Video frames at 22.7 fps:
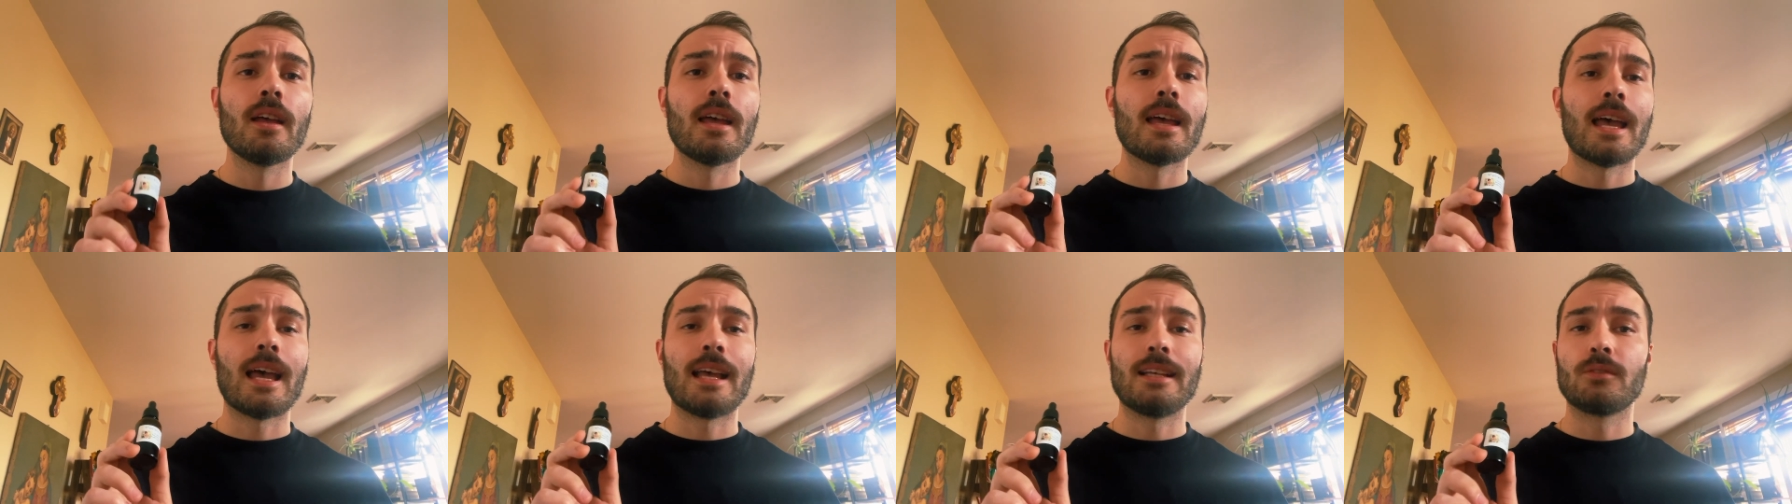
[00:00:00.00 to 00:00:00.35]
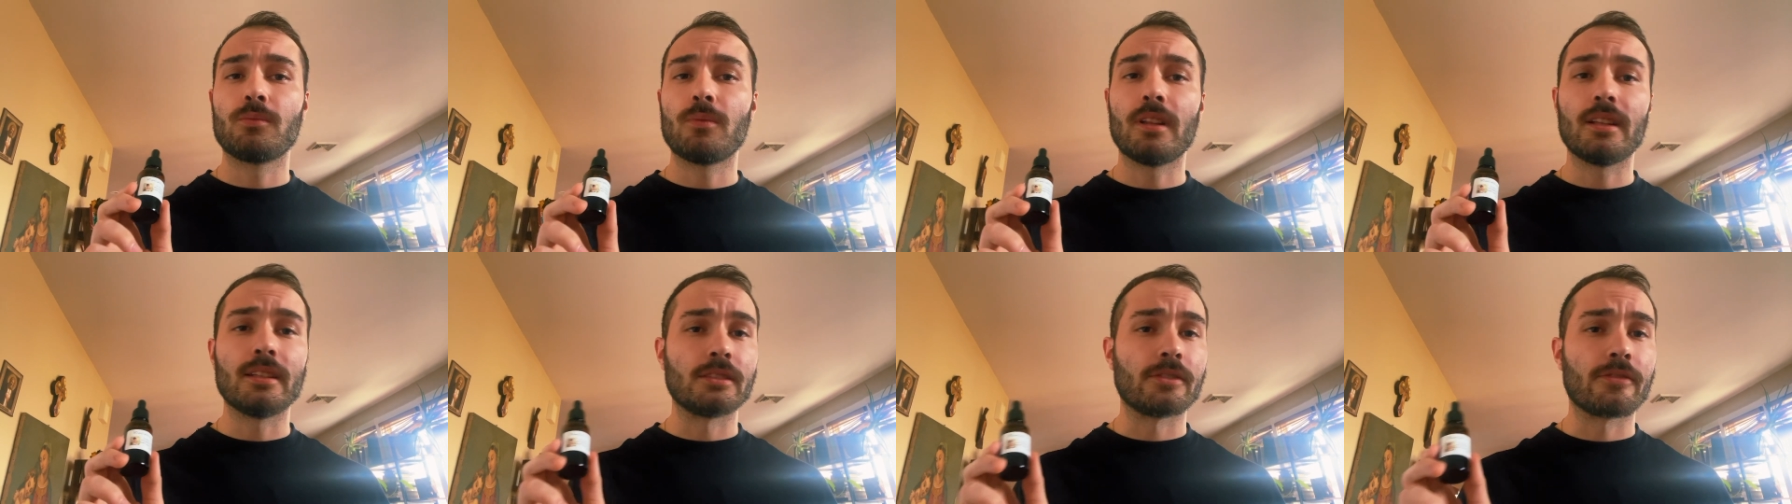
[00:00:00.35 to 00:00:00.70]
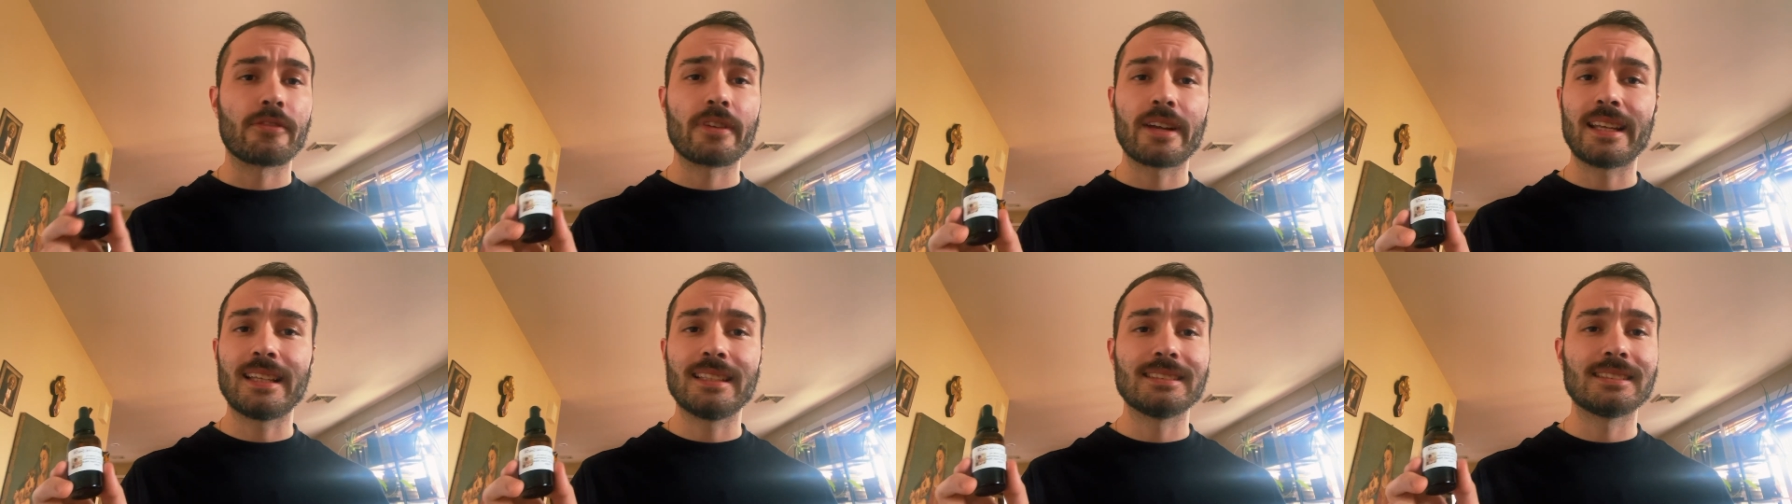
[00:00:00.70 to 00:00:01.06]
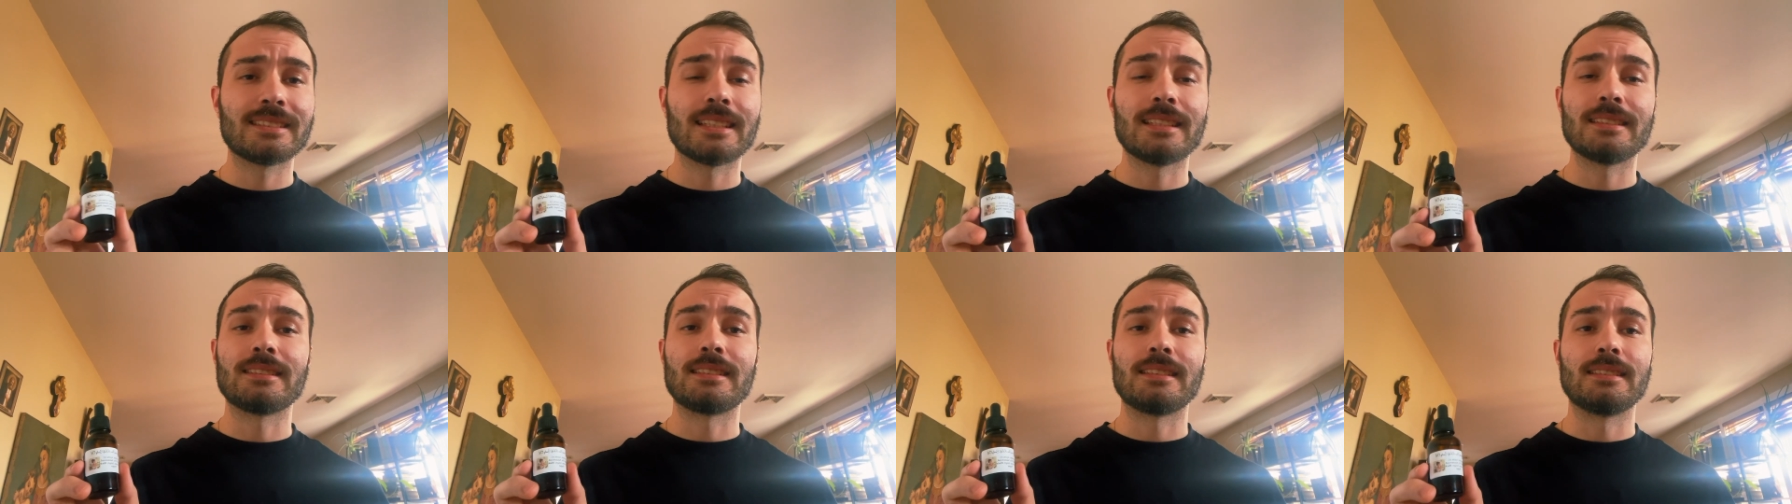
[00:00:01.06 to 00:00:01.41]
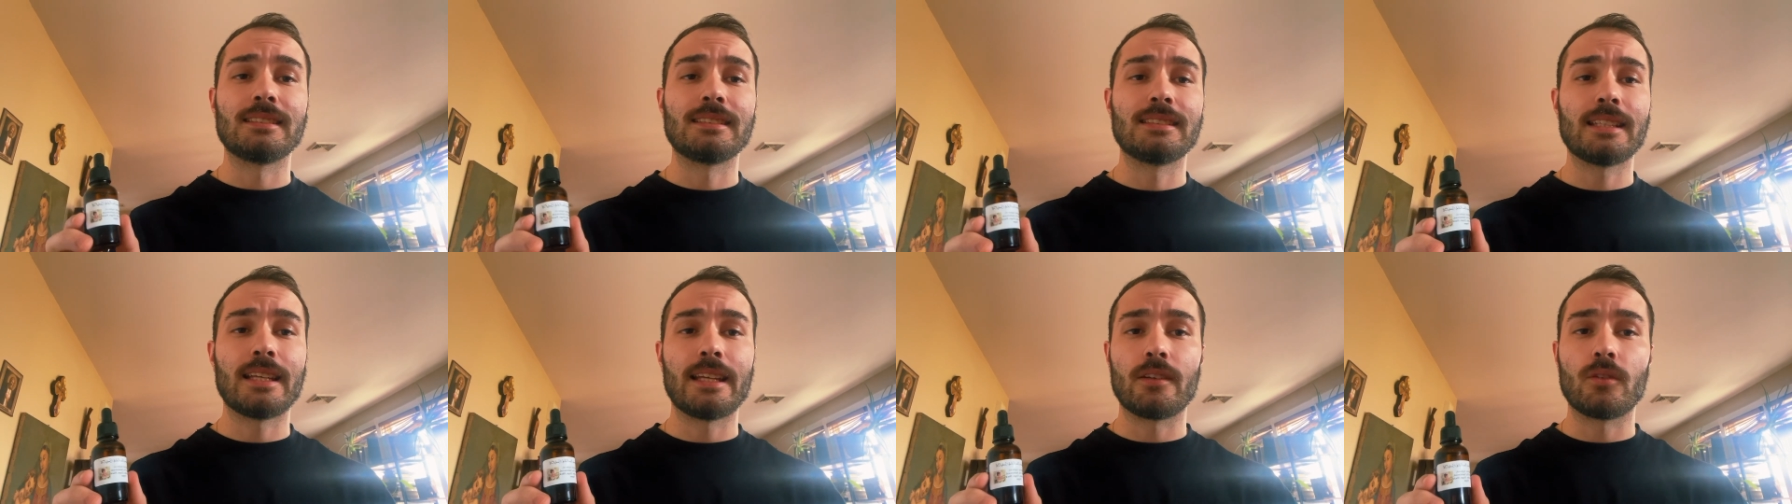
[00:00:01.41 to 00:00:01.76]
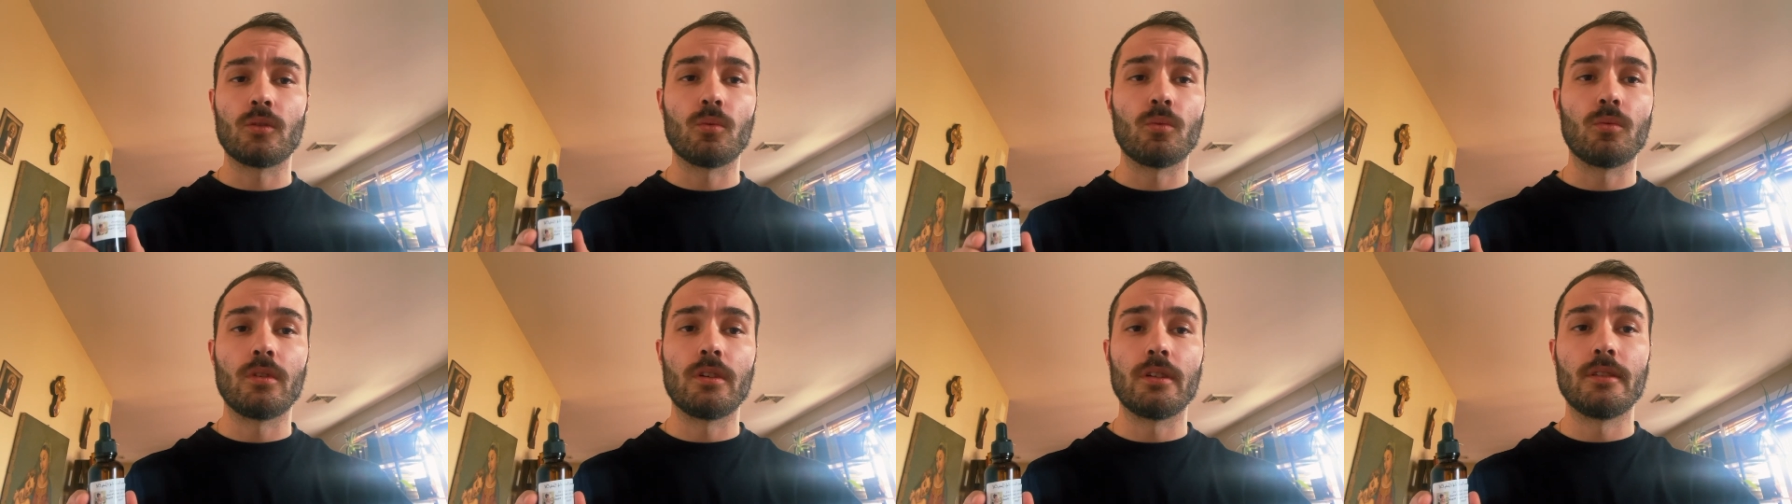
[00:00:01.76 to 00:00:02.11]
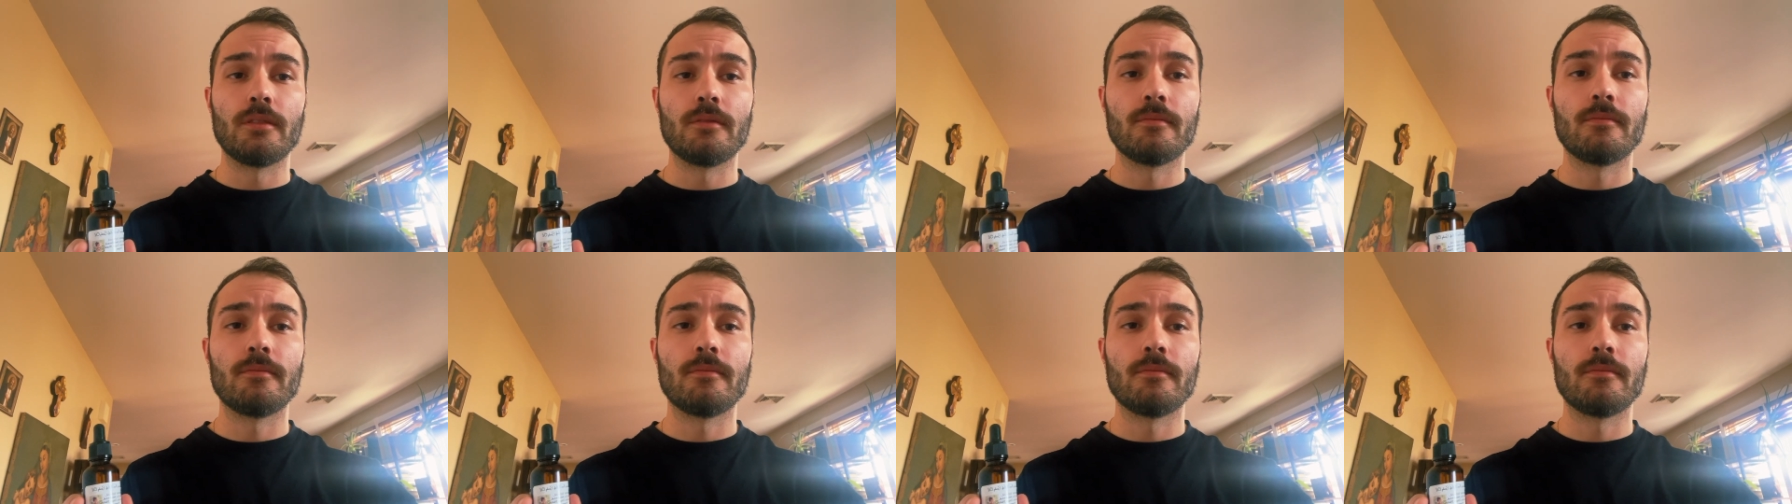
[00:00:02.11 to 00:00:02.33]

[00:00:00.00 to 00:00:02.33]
as well as frankincense and sandalwood.